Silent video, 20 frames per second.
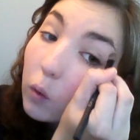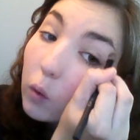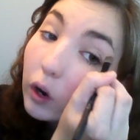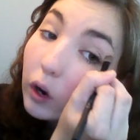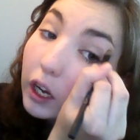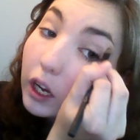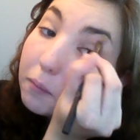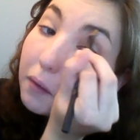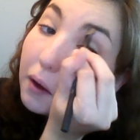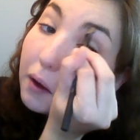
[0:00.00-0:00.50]

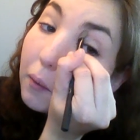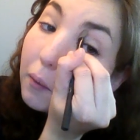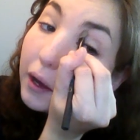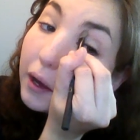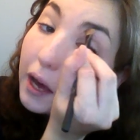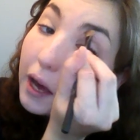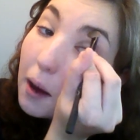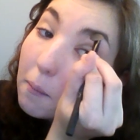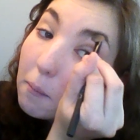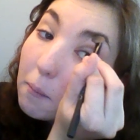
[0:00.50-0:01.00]
Work my way
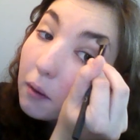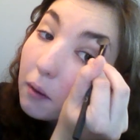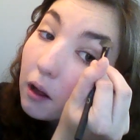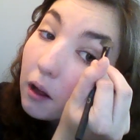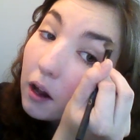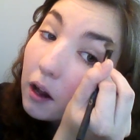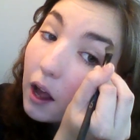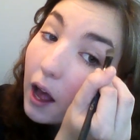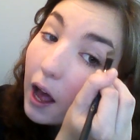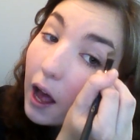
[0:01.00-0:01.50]
up,
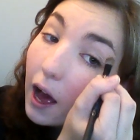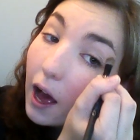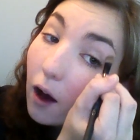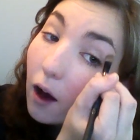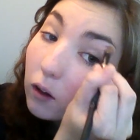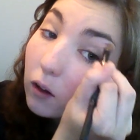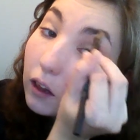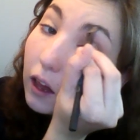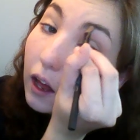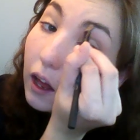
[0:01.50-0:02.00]

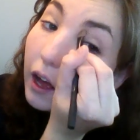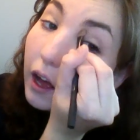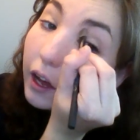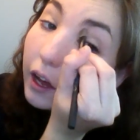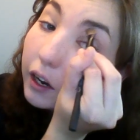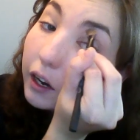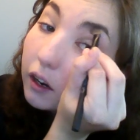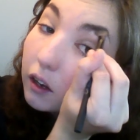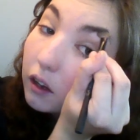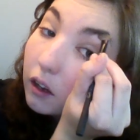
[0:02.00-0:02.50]

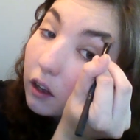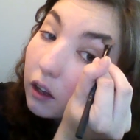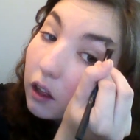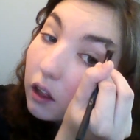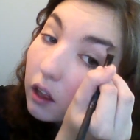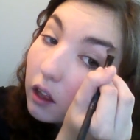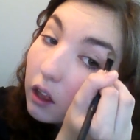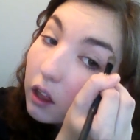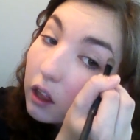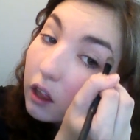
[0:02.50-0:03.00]
outline
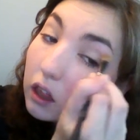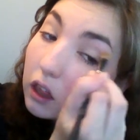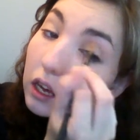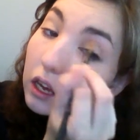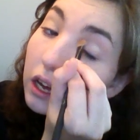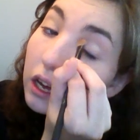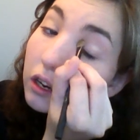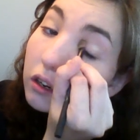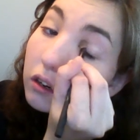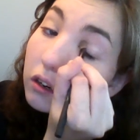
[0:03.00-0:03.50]
the
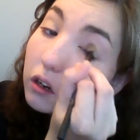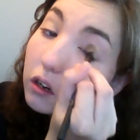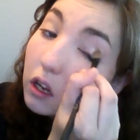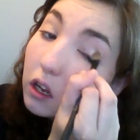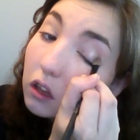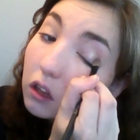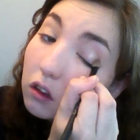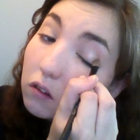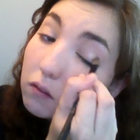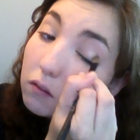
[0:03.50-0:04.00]

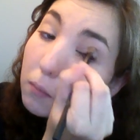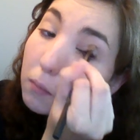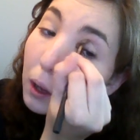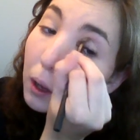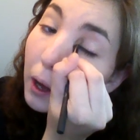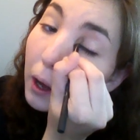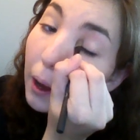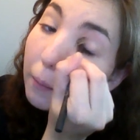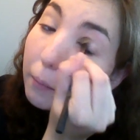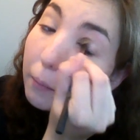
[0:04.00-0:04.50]
underneath of my
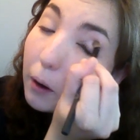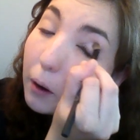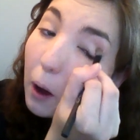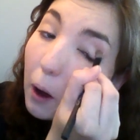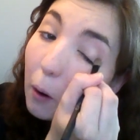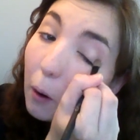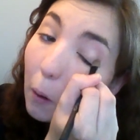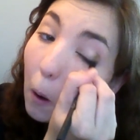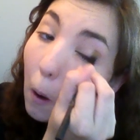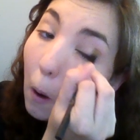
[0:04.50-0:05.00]

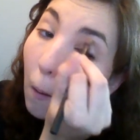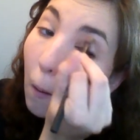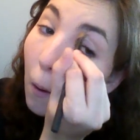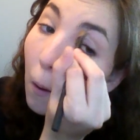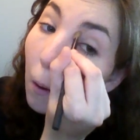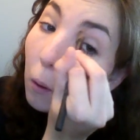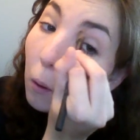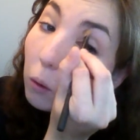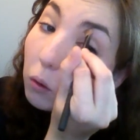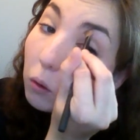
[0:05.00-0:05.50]
eyebrow,
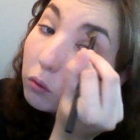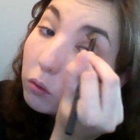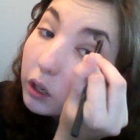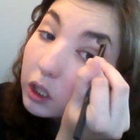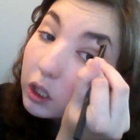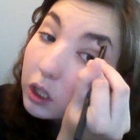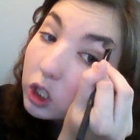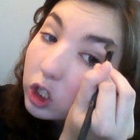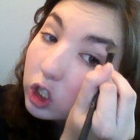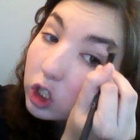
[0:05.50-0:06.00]

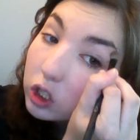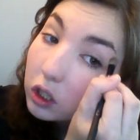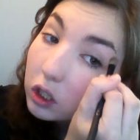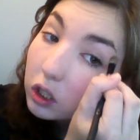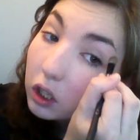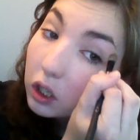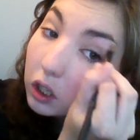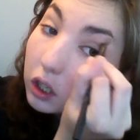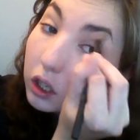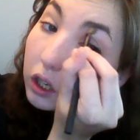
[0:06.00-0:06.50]
which
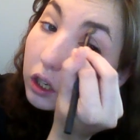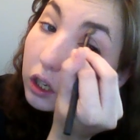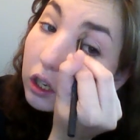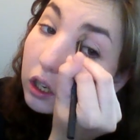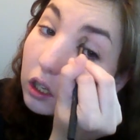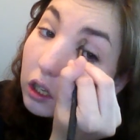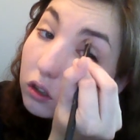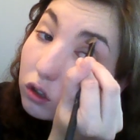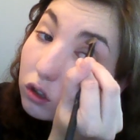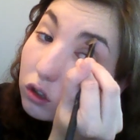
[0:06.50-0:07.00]

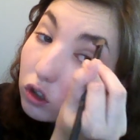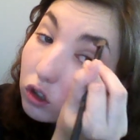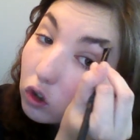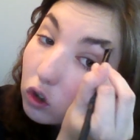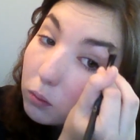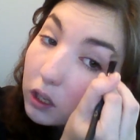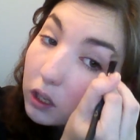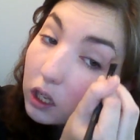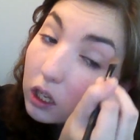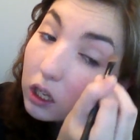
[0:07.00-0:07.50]
needs to
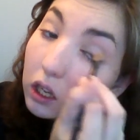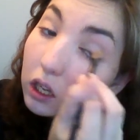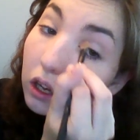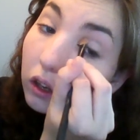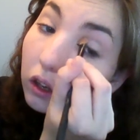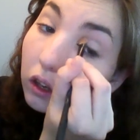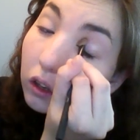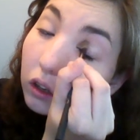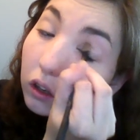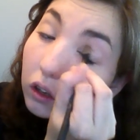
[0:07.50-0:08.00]
be
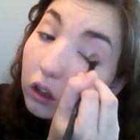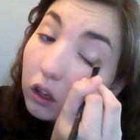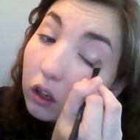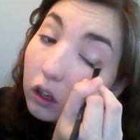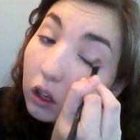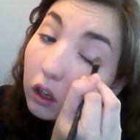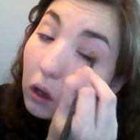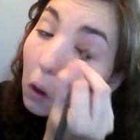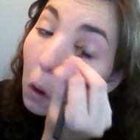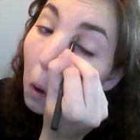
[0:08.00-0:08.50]

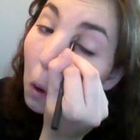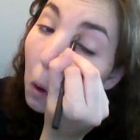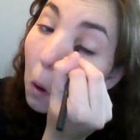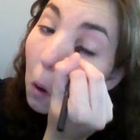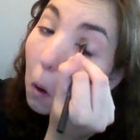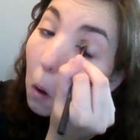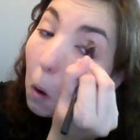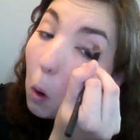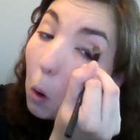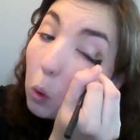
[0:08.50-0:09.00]

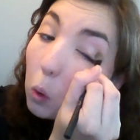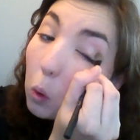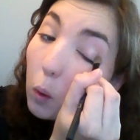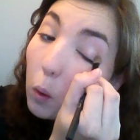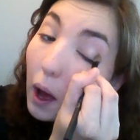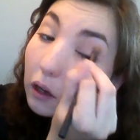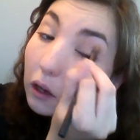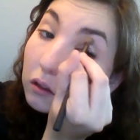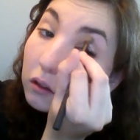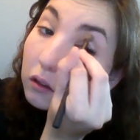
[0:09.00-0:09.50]

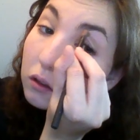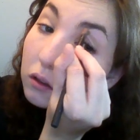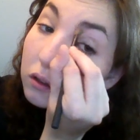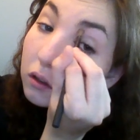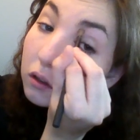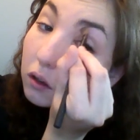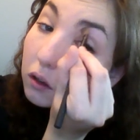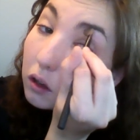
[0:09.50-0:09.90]
waxed